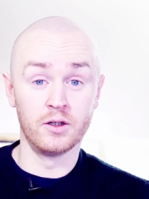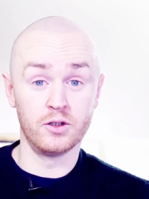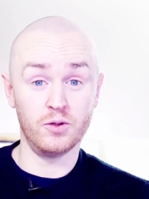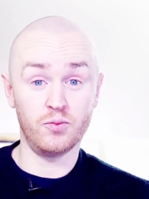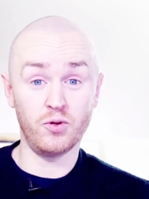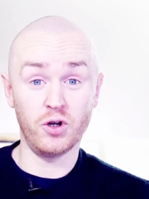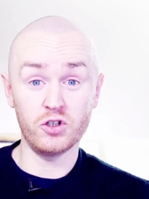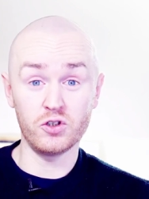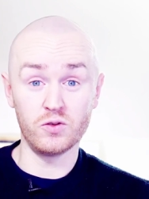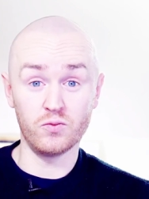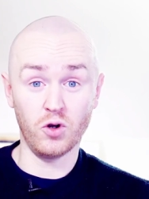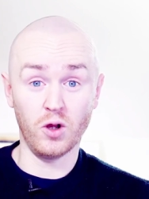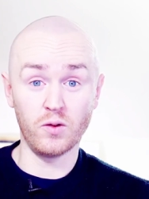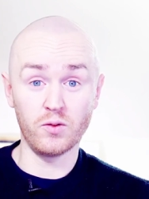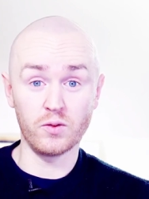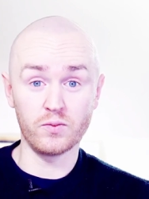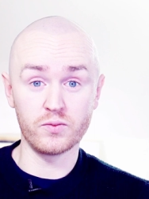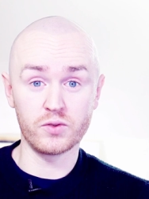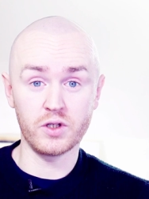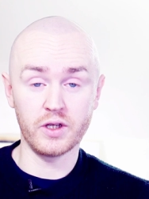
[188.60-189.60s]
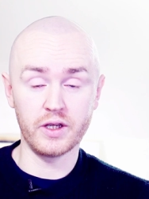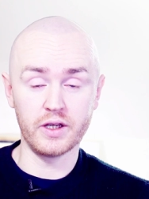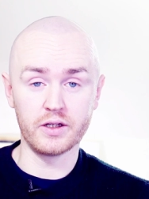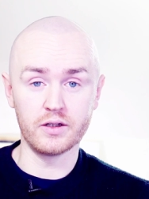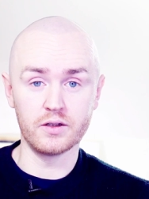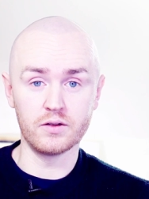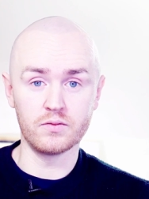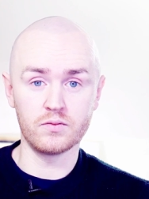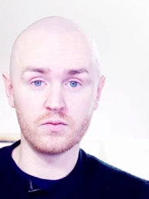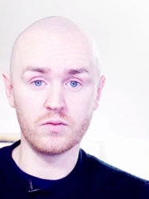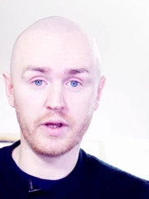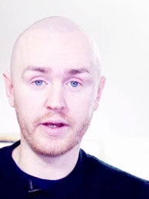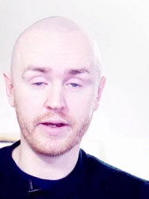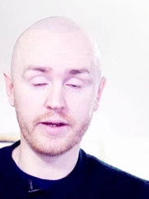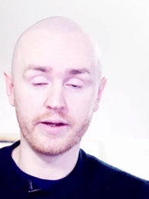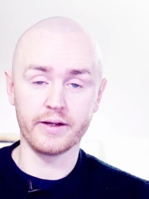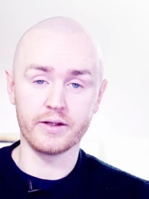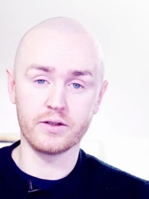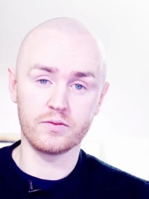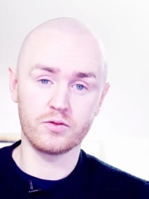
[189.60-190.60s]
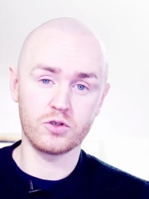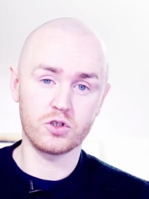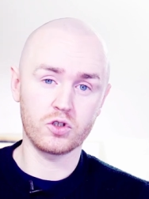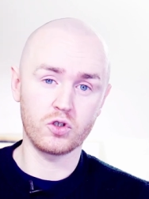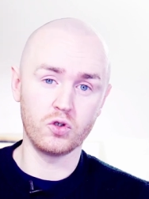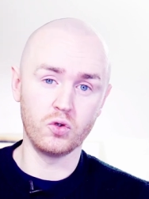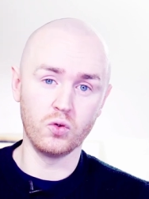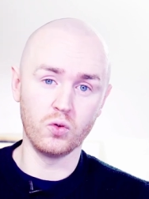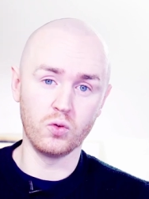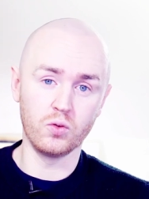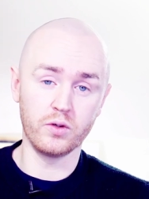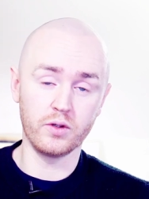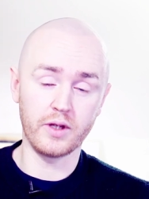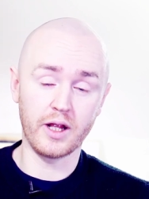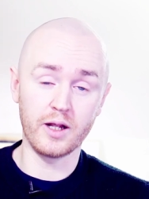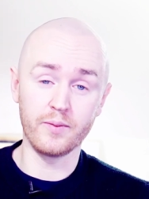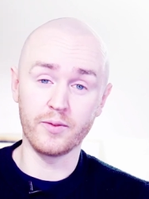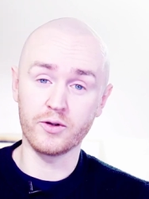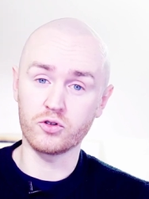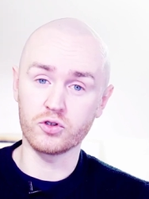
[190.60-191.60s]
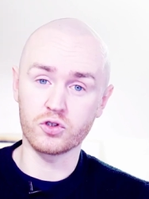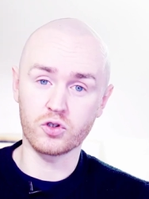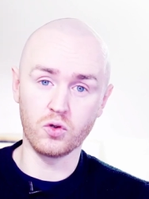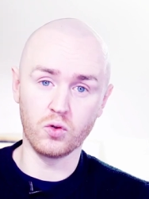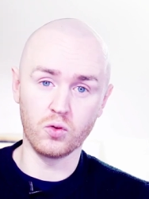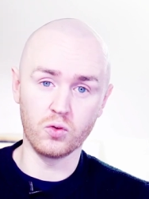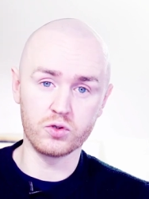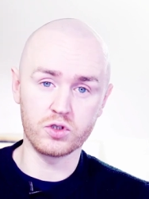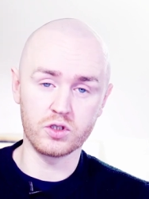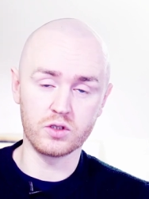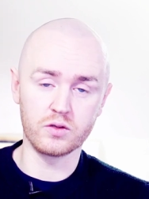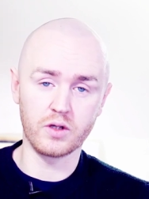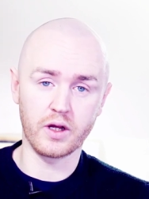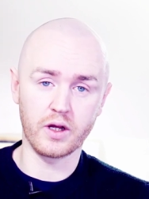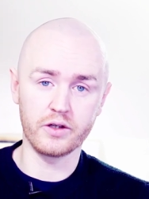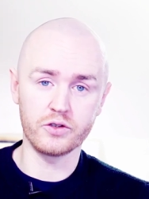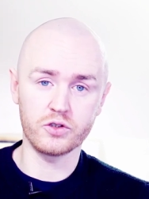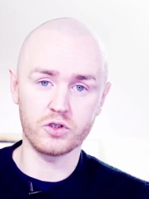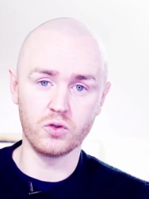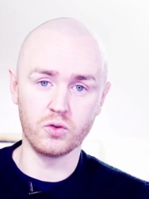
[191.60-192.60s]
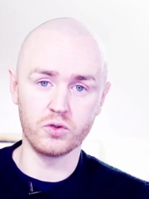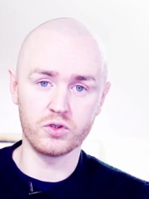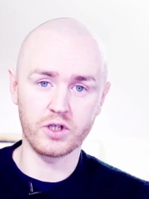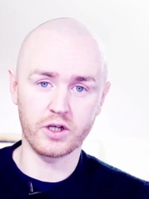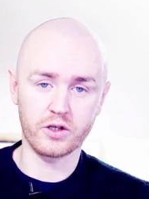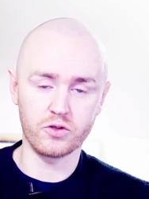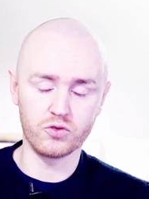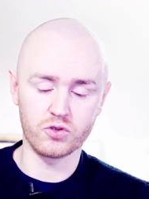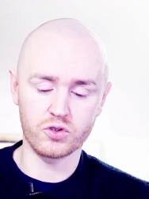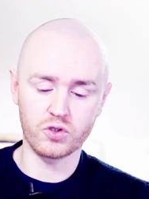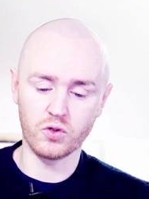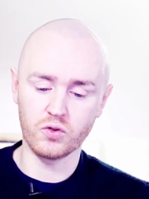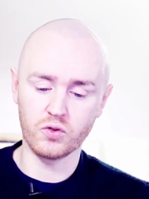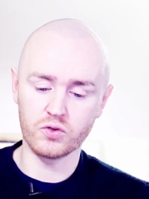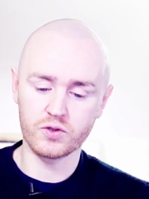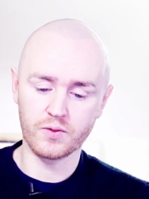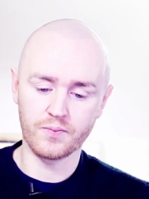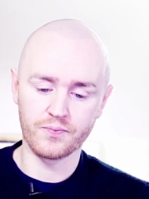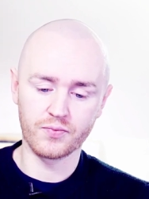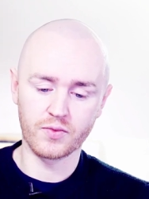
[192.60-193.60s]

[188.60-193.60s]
depression problems in school, elementary schools and high schools, secondary schools?